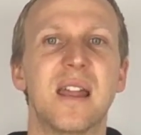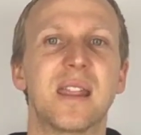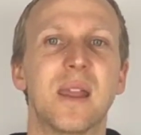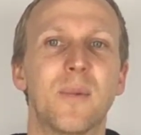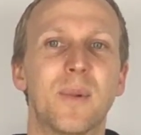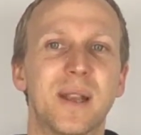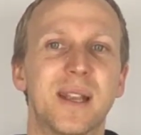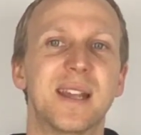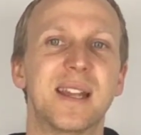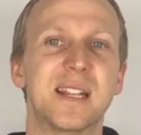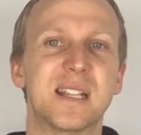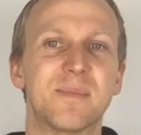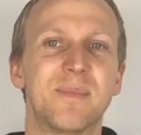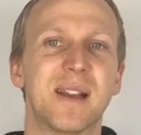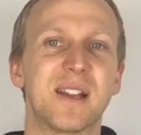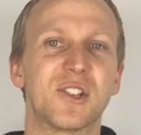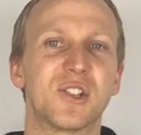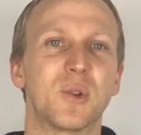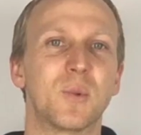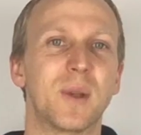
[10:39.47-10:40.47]
then we need to
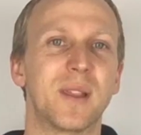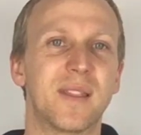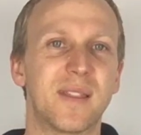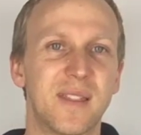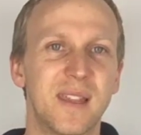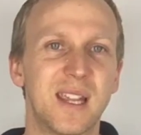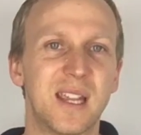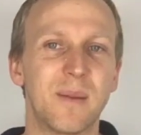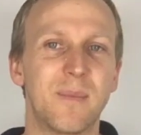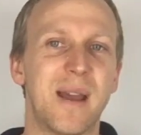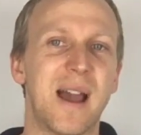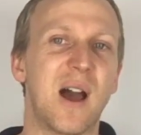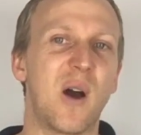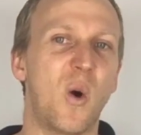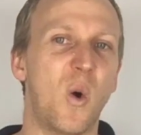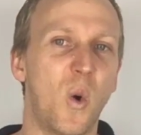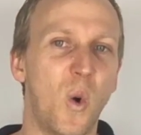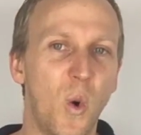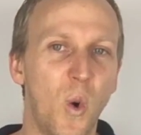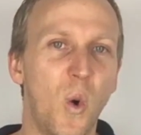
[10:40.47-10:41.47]
make sure we think about
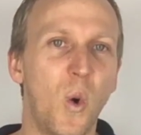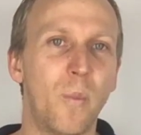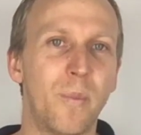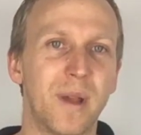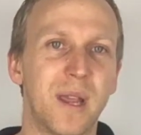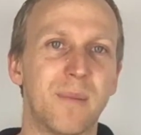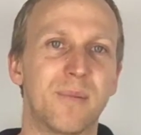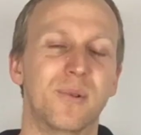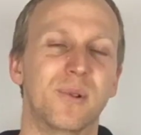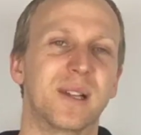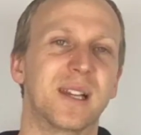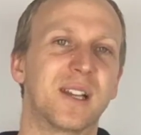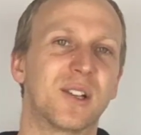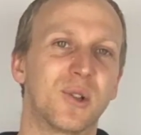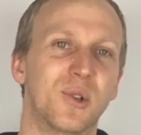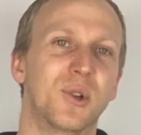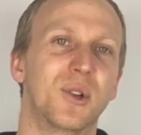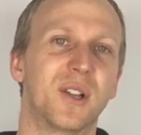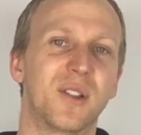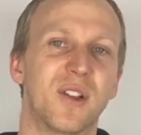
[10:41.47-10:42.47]
all people,
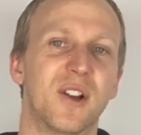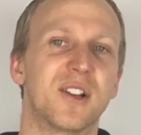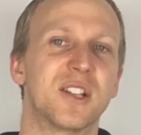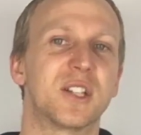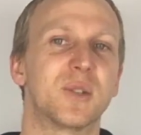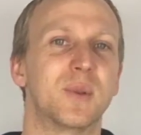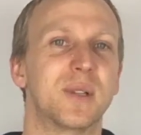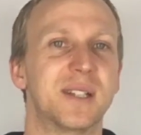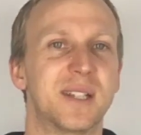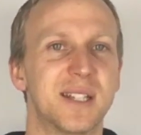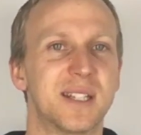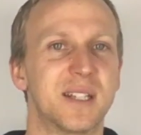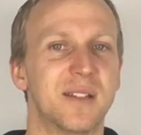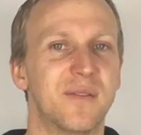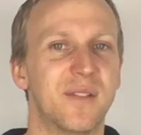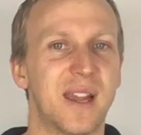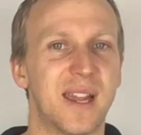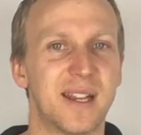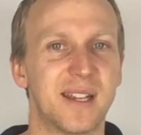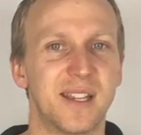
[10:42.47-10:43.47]
including those who are
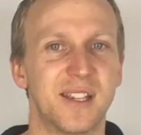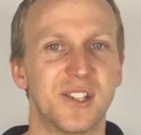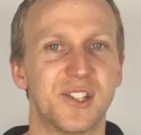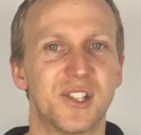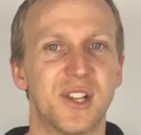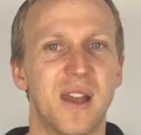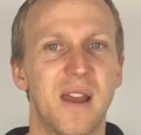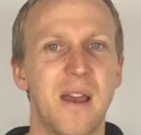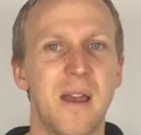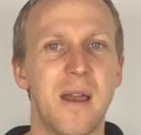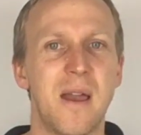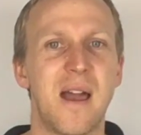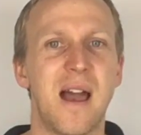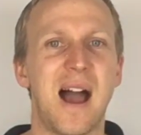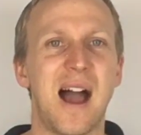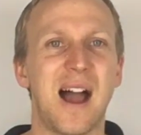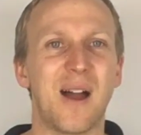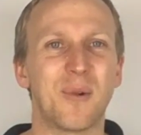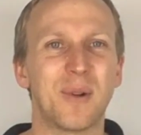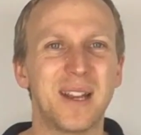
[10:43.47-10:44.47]
disadvantaged.
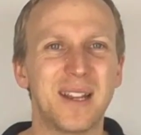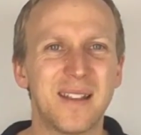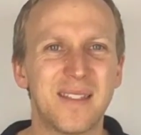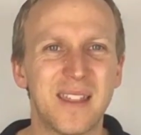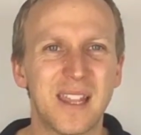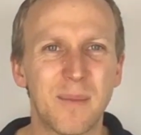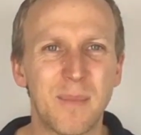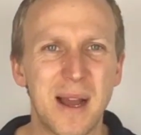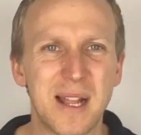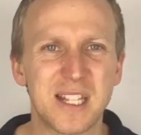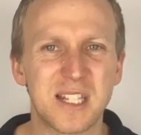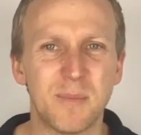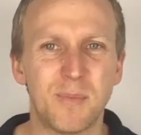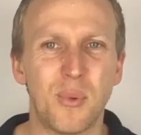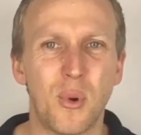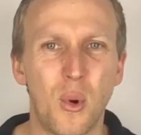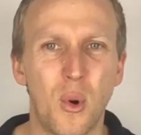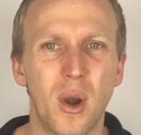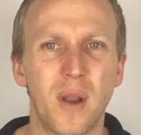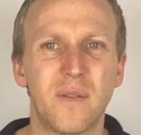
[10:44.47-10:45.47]
We need to think about
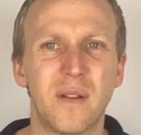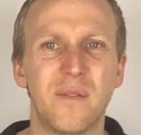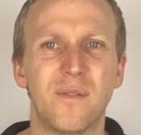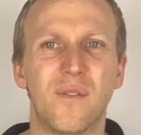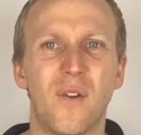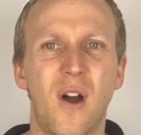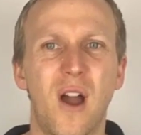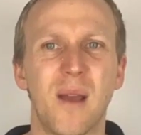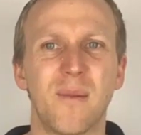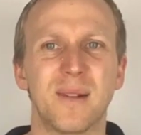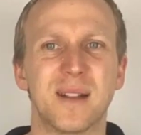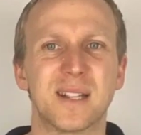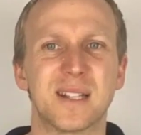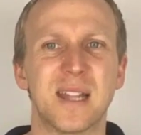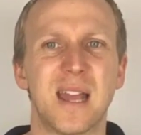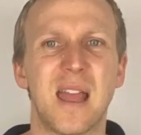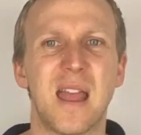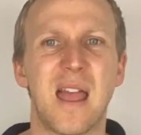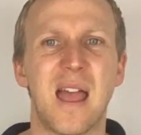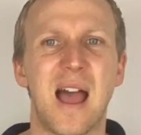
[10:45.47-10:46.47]
supportive environments
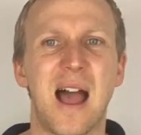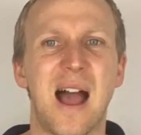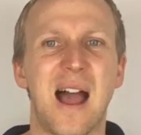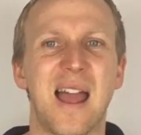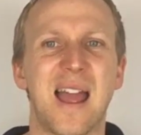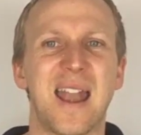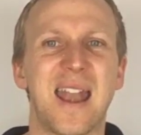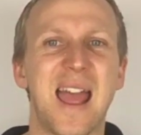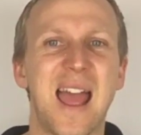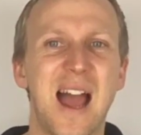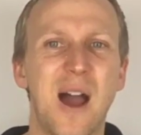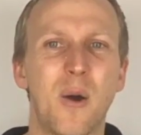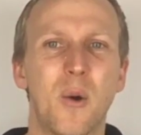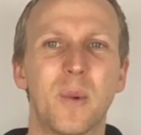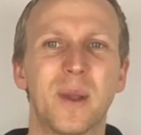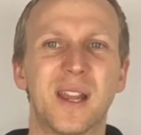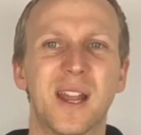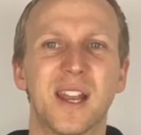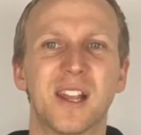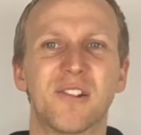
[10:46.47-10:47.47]
and how are
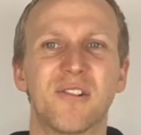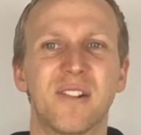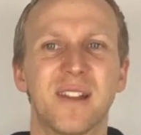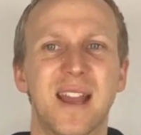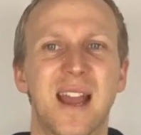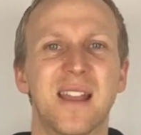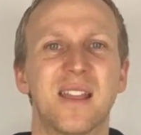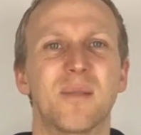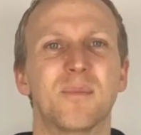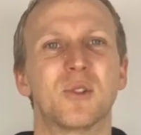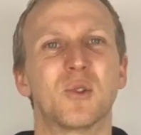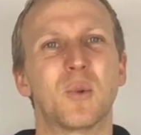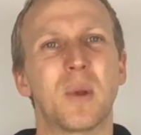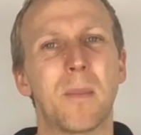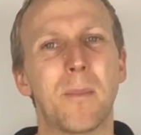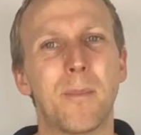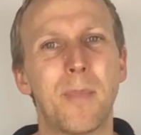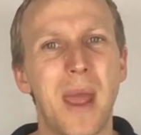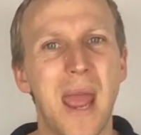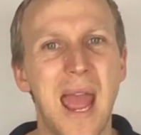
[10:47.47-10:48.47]
we going to create them to
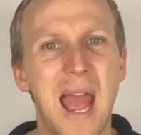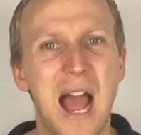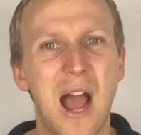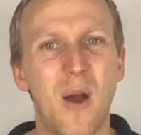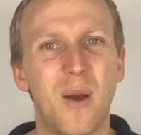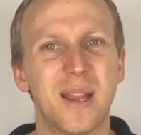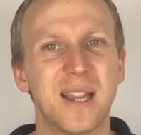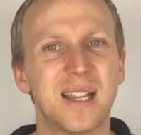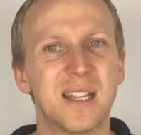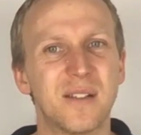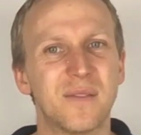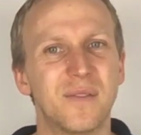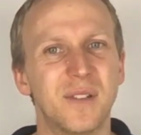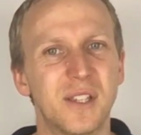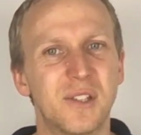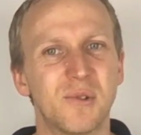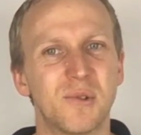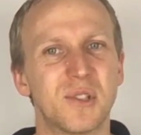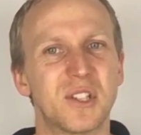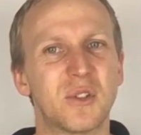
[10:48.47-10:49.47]
empower
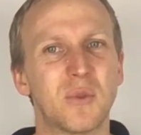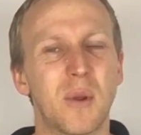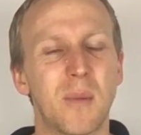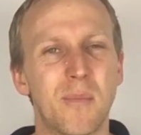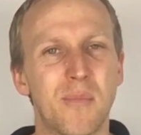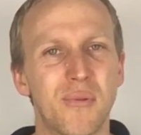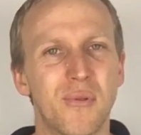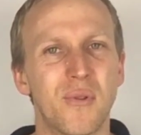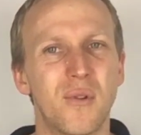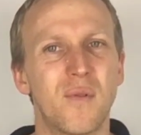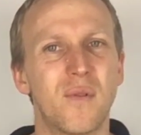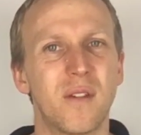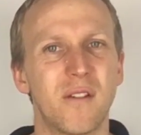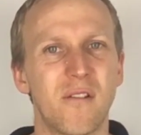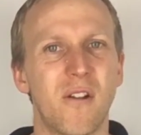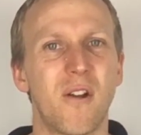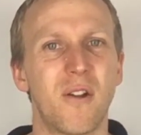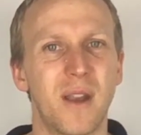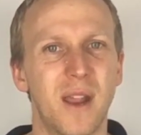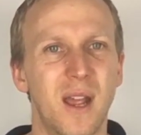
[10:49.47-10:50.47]
individuals to improve
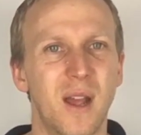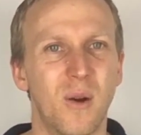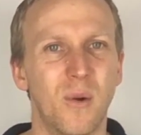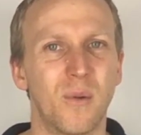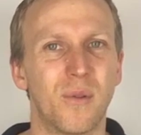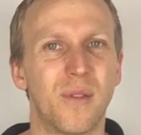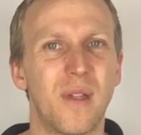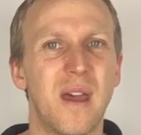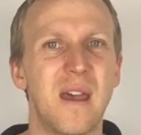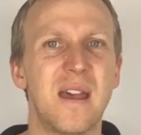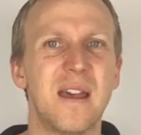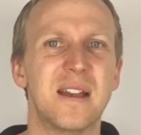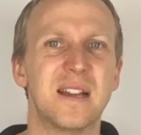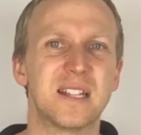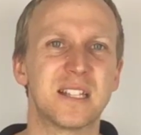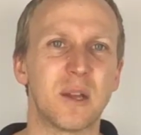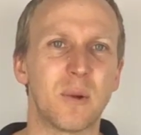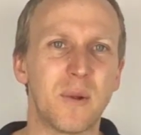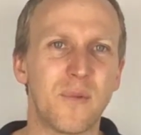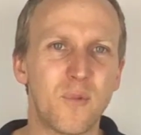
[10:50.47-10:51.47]
their own health.
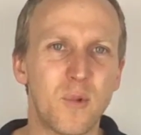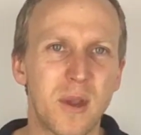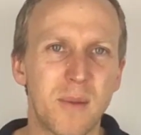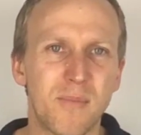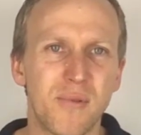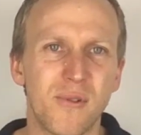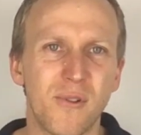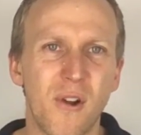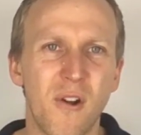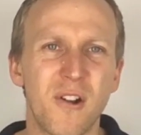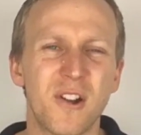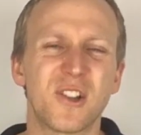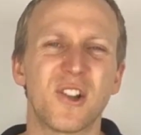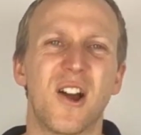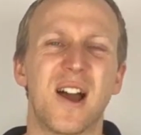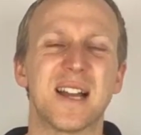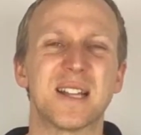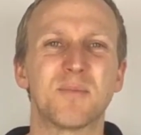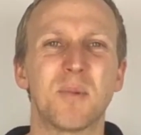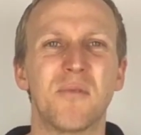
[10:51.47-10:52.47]
So if we
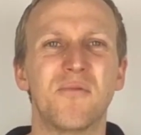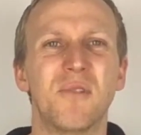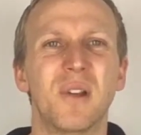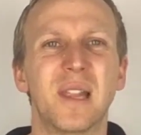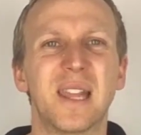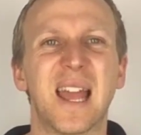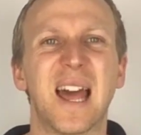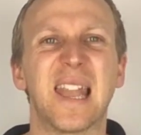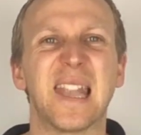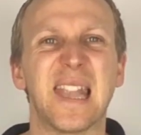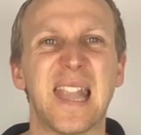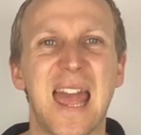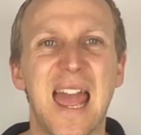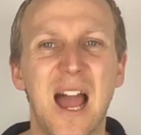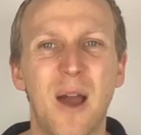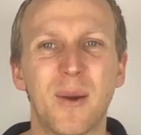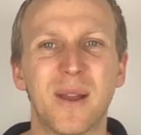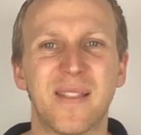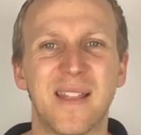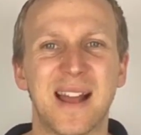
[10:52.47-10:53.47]
prioritize, we're really
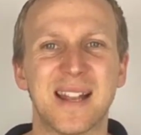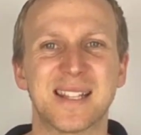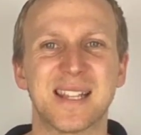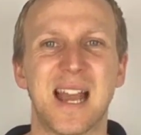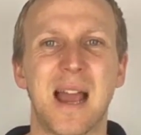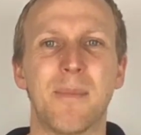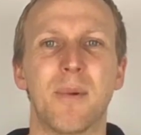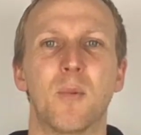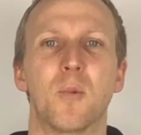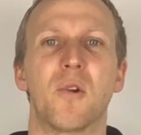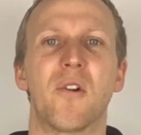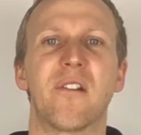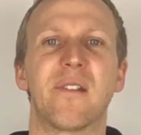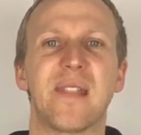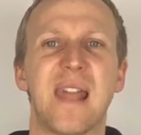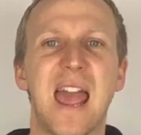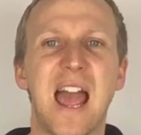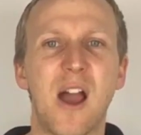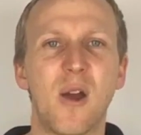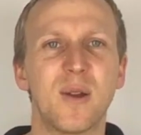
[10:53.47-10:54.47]
allowing that to happen. We're
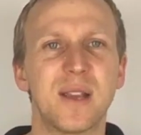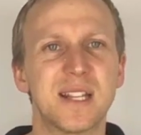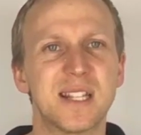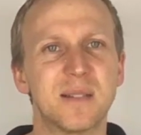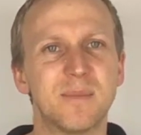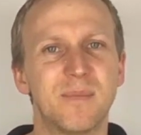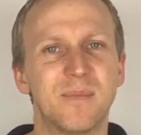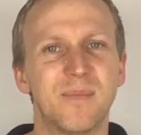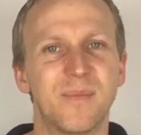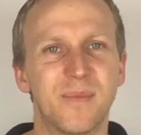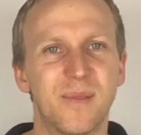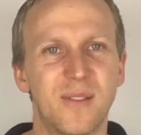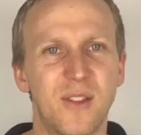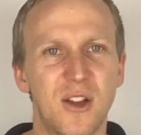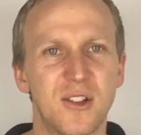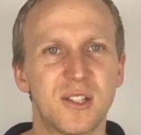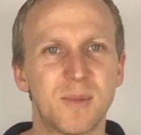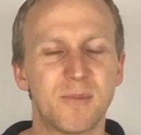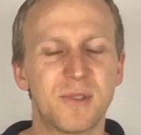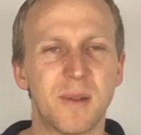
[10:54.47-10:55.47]
allowing
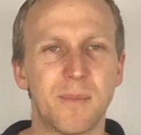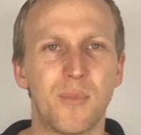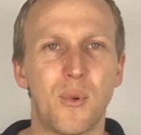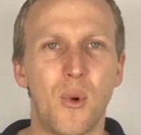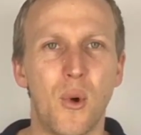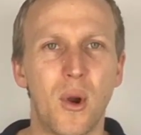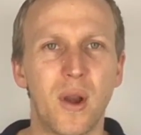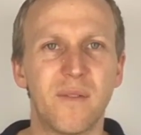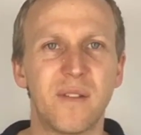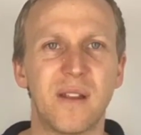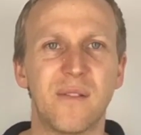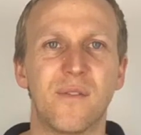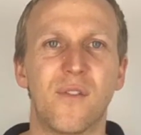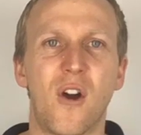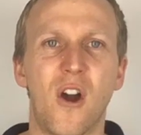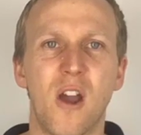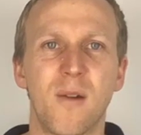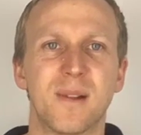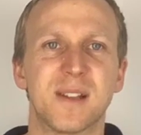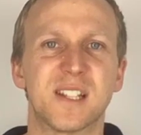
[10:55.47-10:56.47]
those supportive
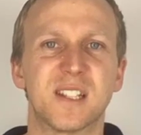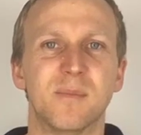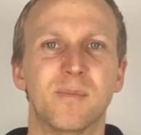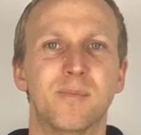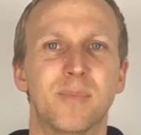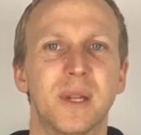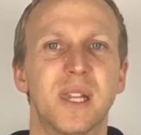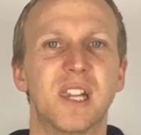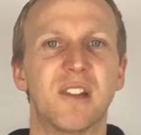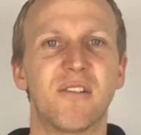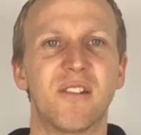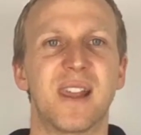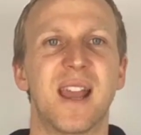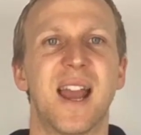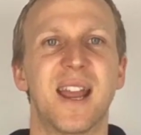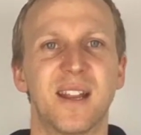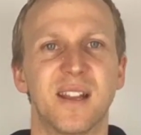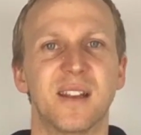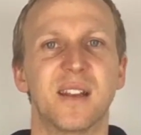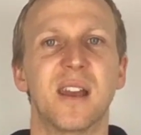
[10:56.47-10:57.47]
environments to be
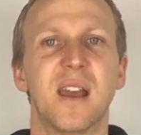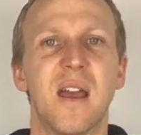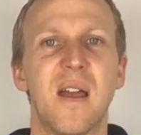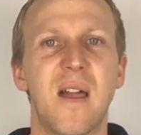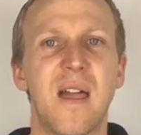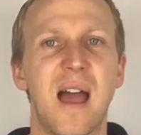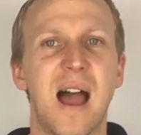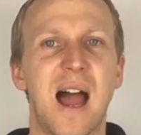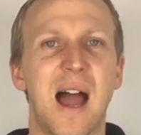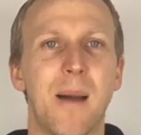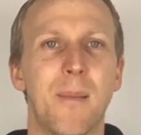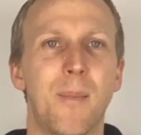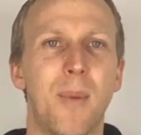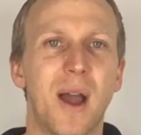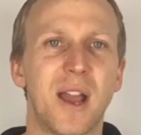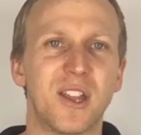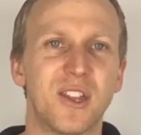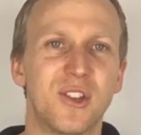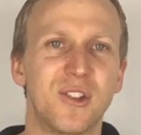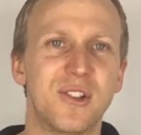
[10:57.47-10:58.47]
created
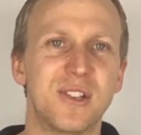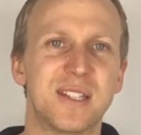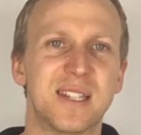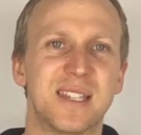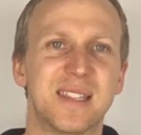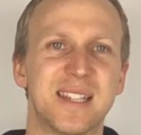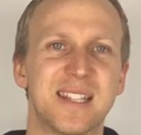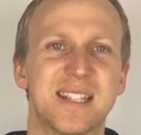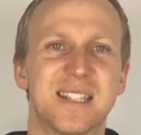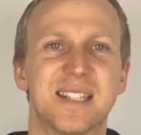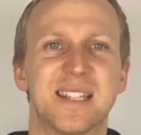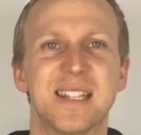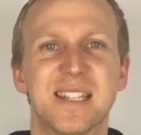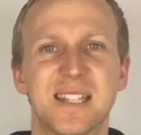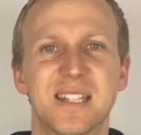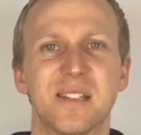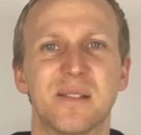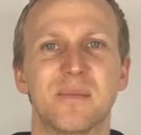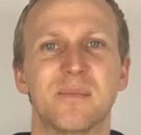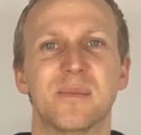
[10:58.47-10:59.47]
by using this
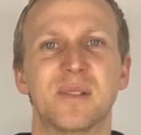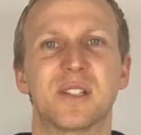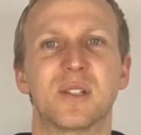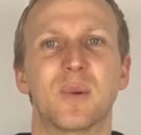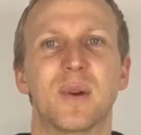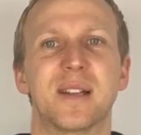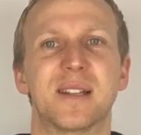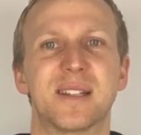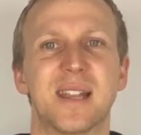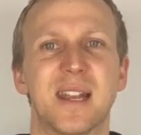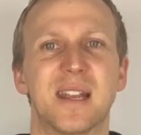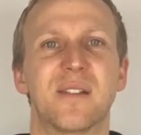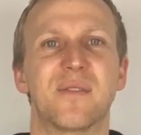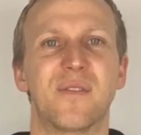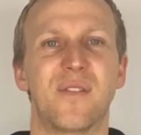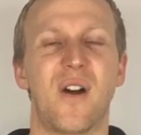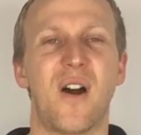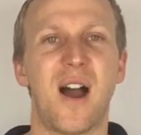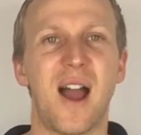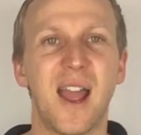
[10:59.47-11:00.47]
system to
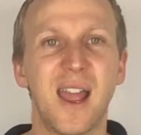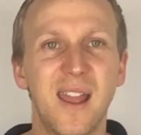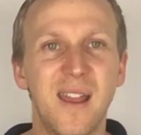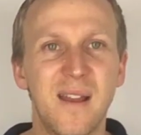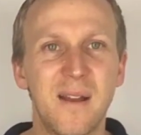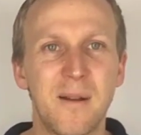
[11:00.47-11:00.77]
identify